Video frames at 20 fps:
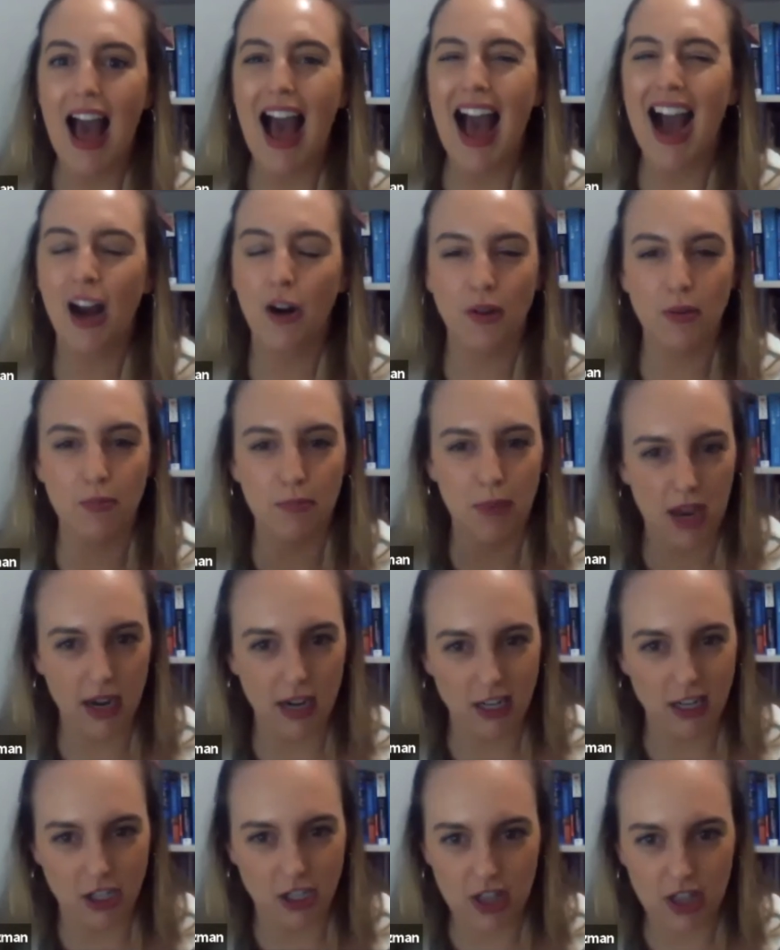How do we
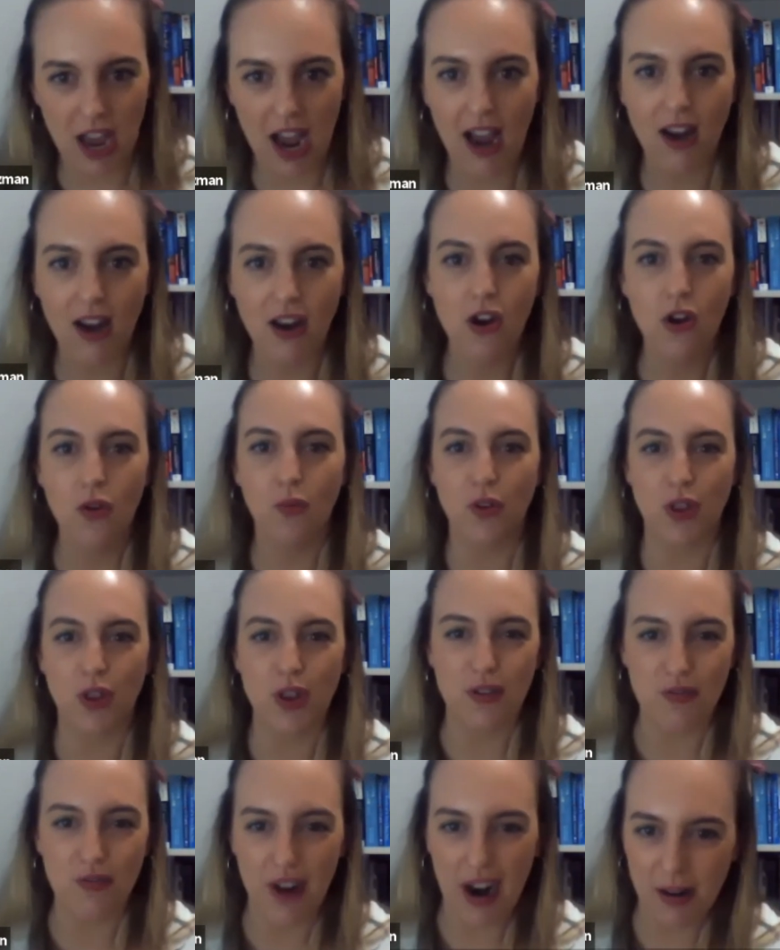manage that with the
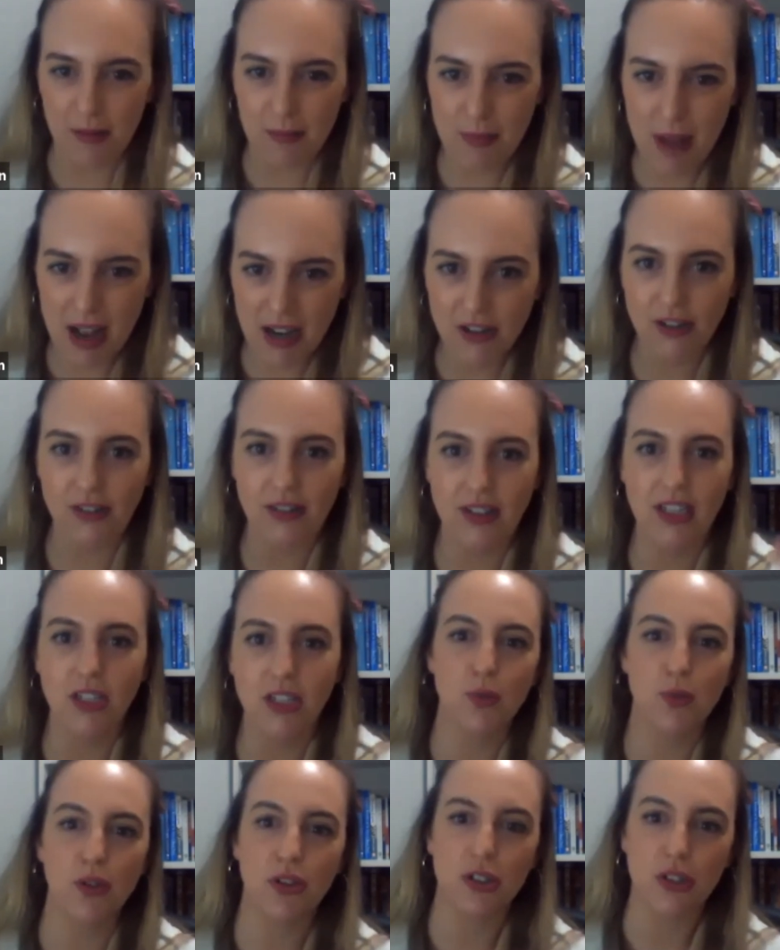environmental
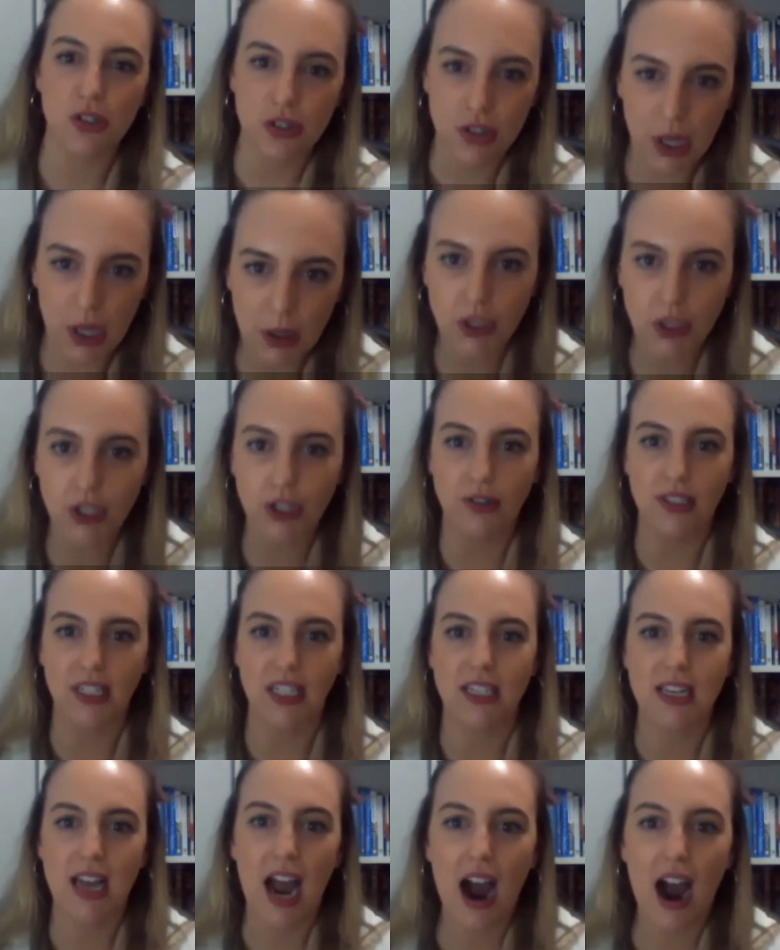needs, with the social
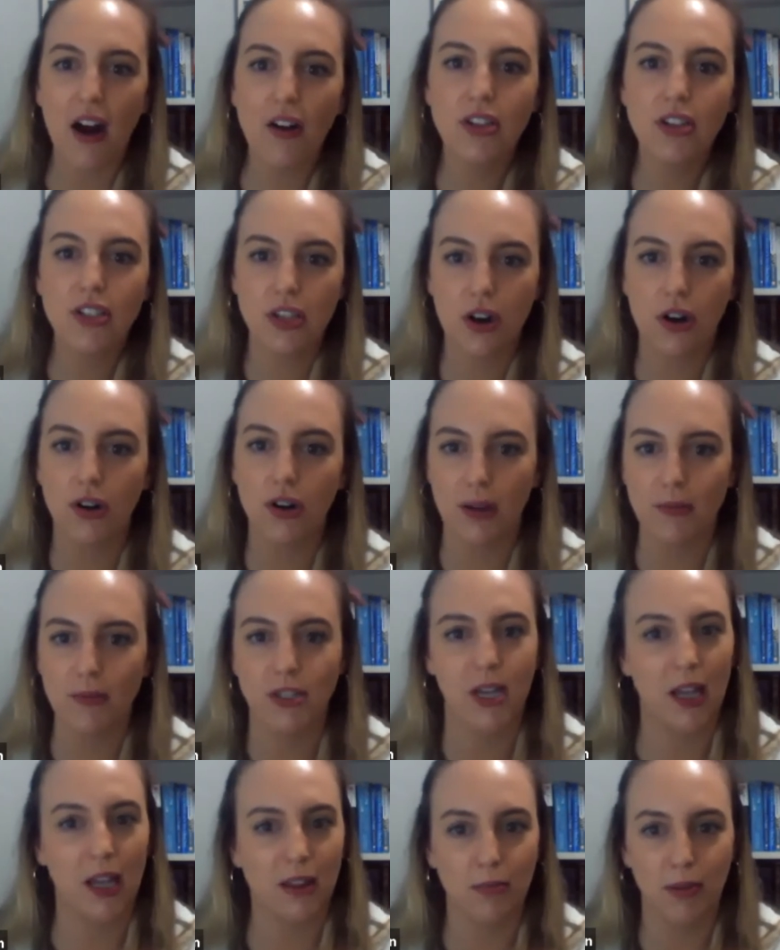needs? How does it all come
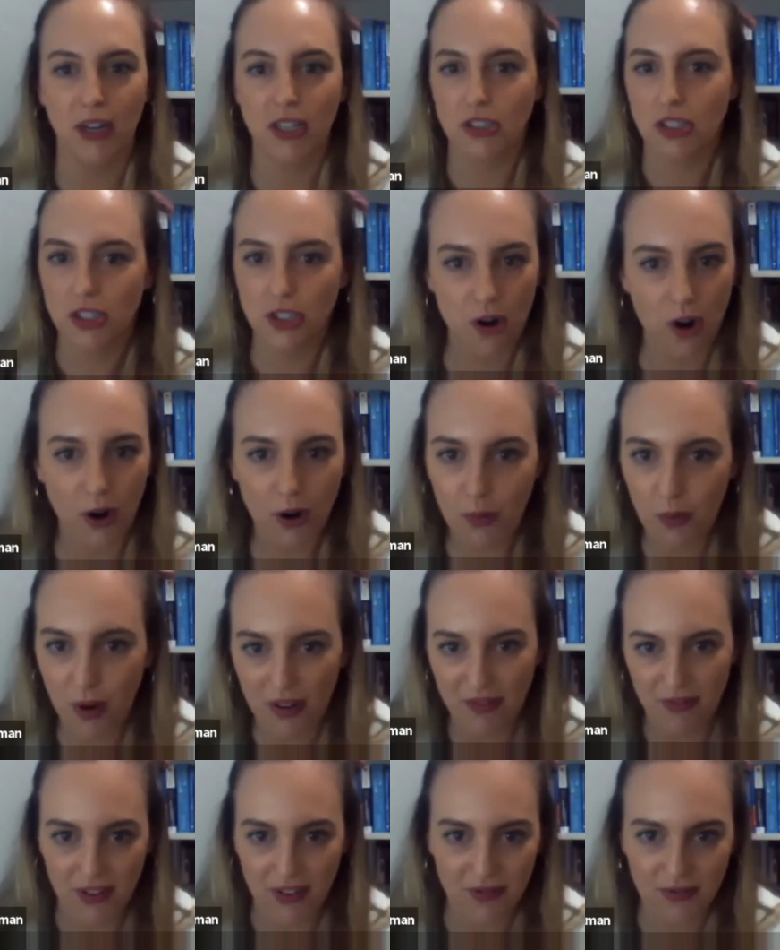together? Because it's not
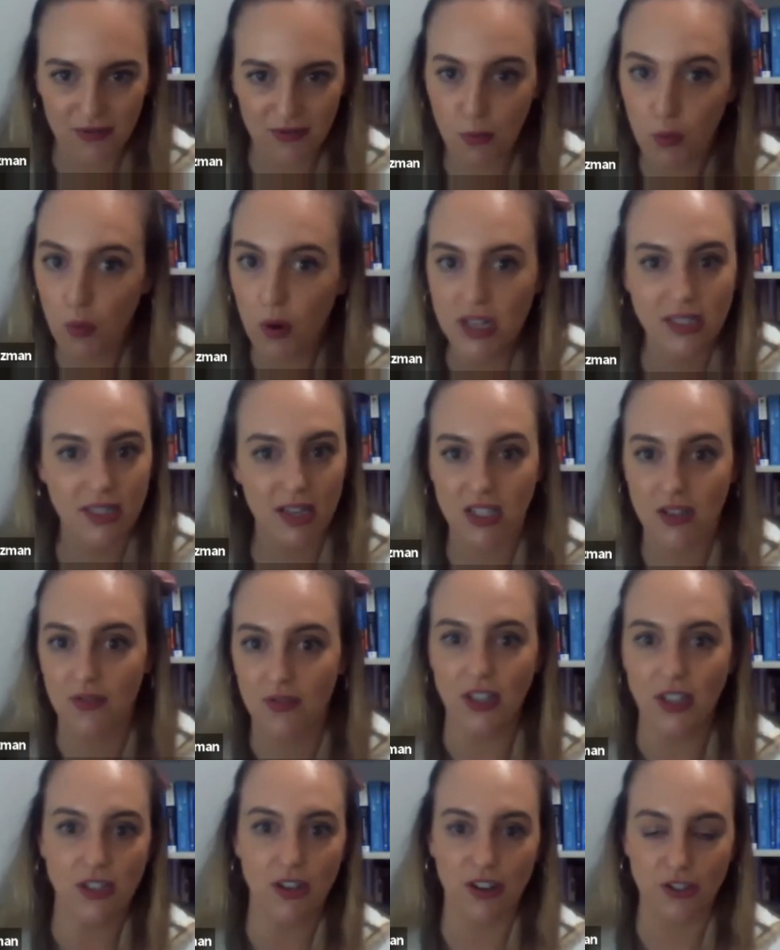a one size
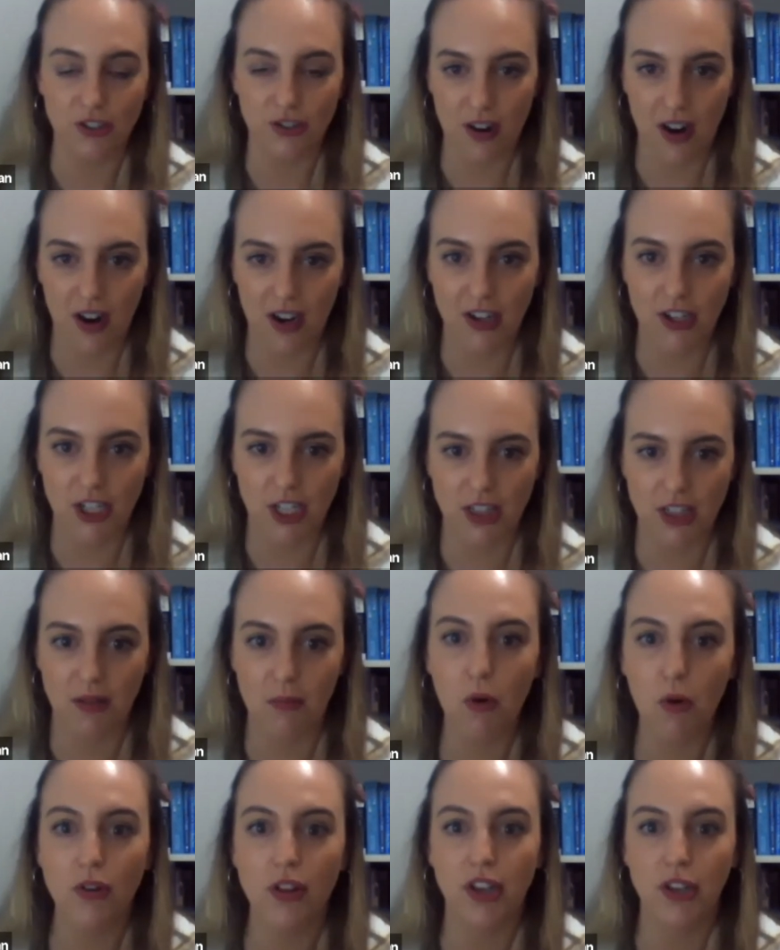fits all strategy. And the
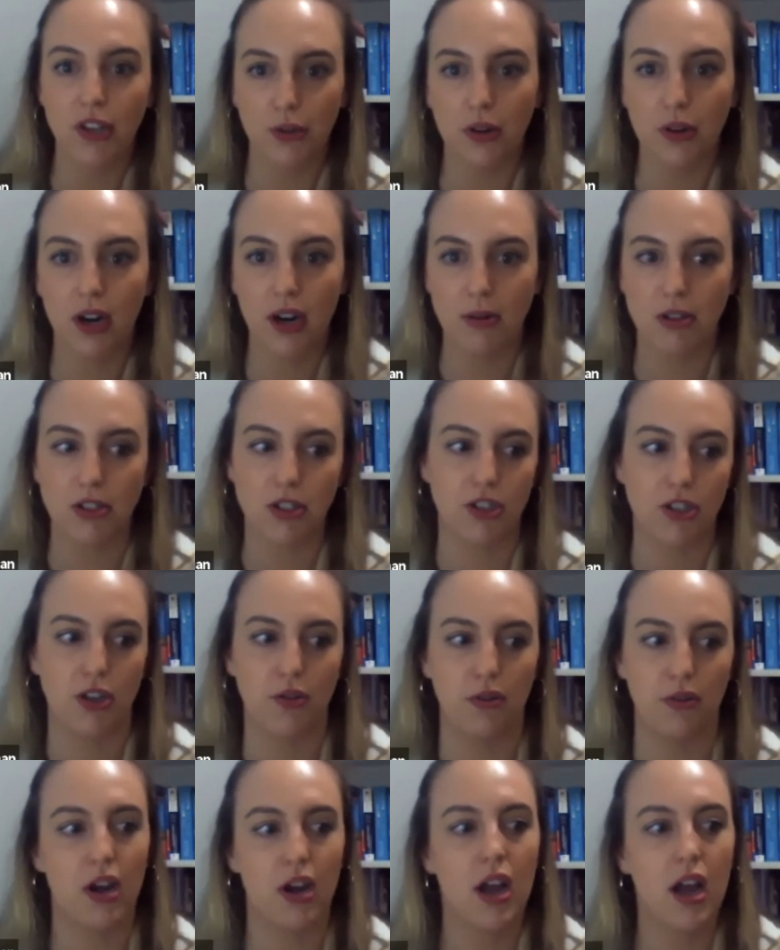more that you're able
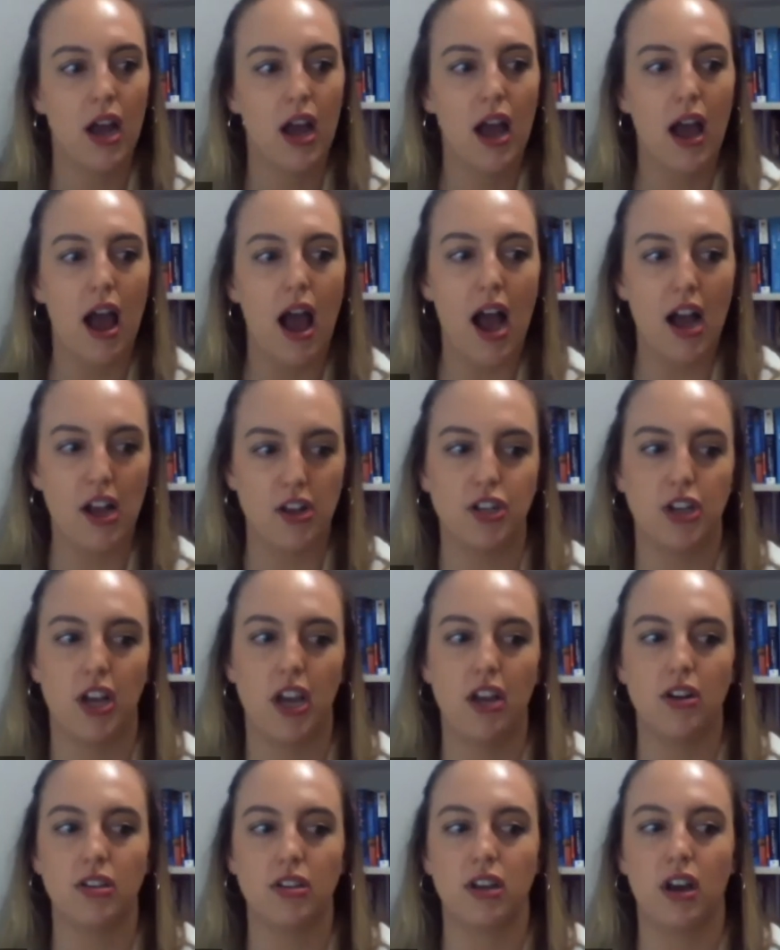to
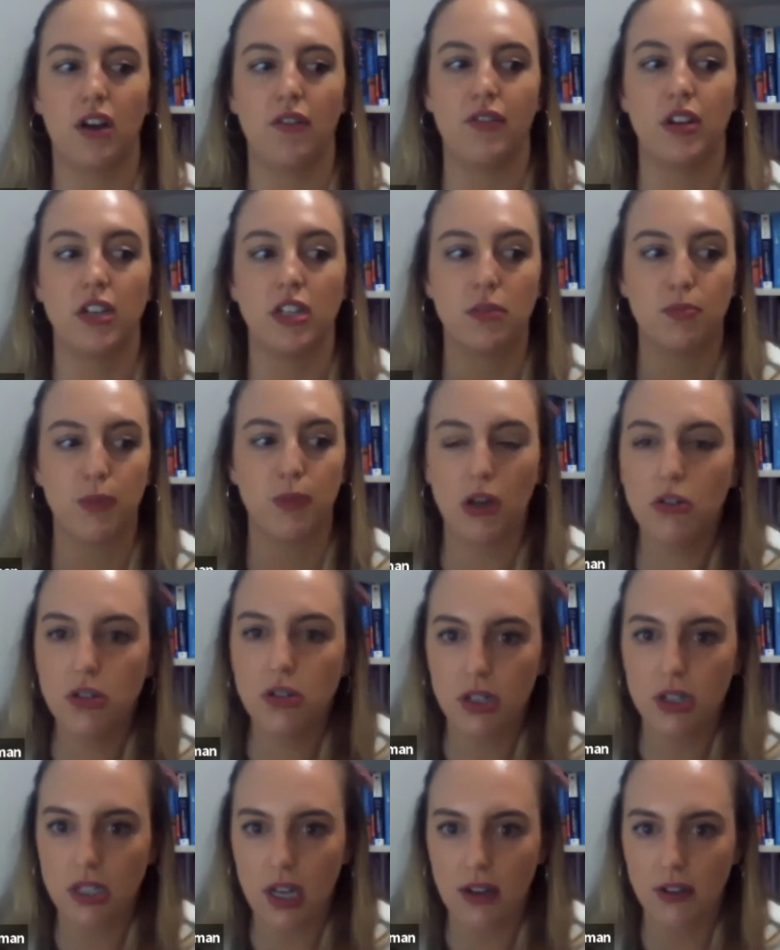educate yourself and expose
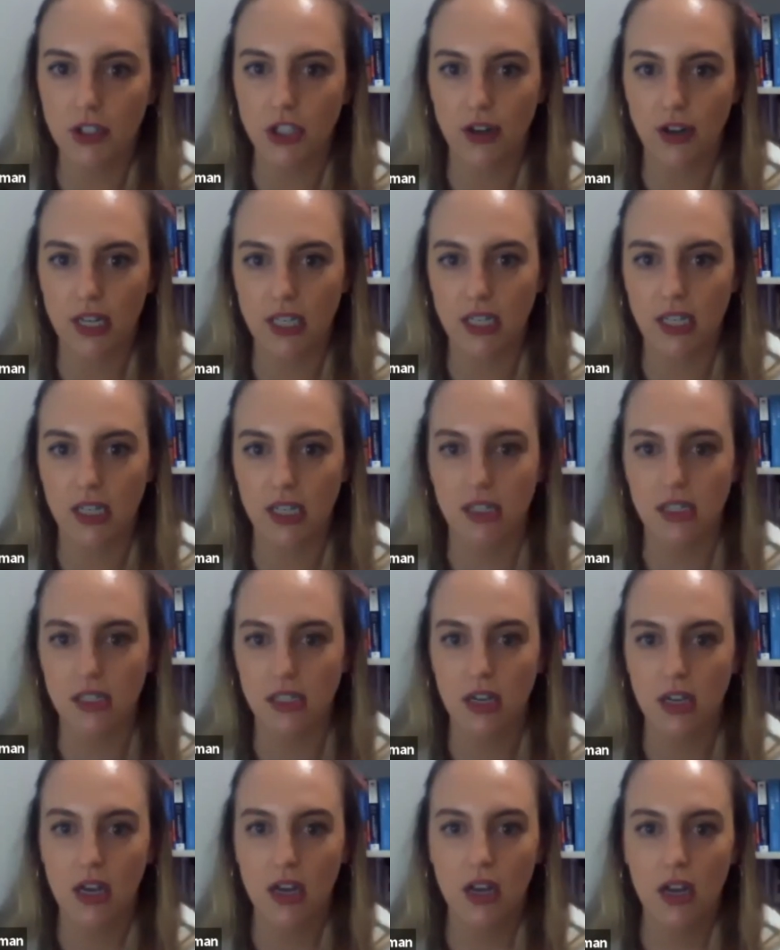yourself to ideas,
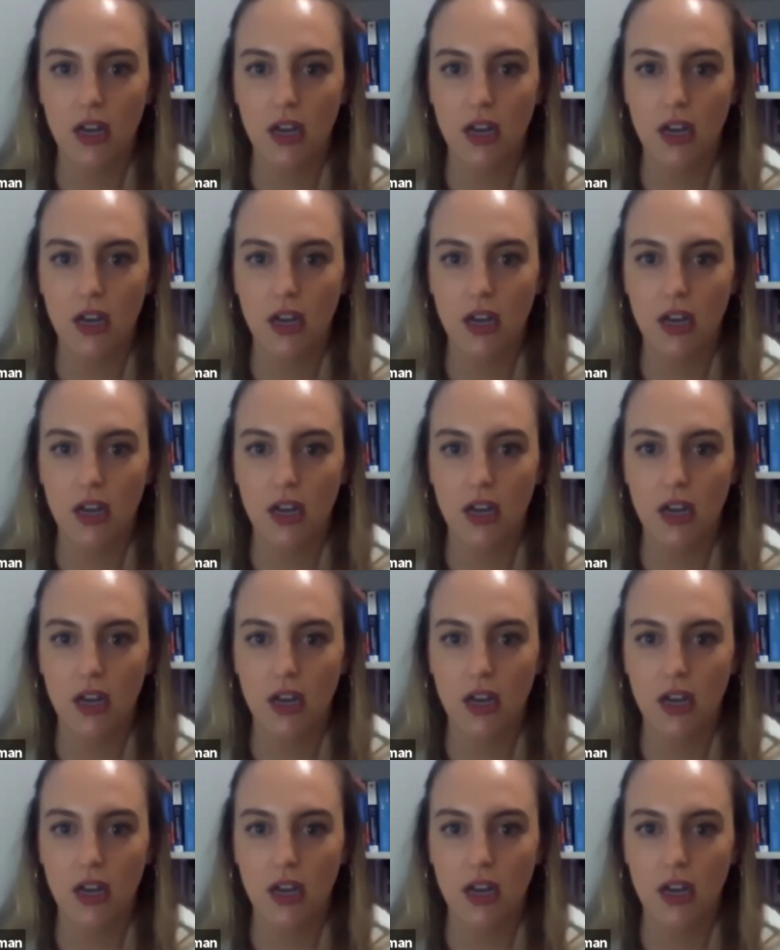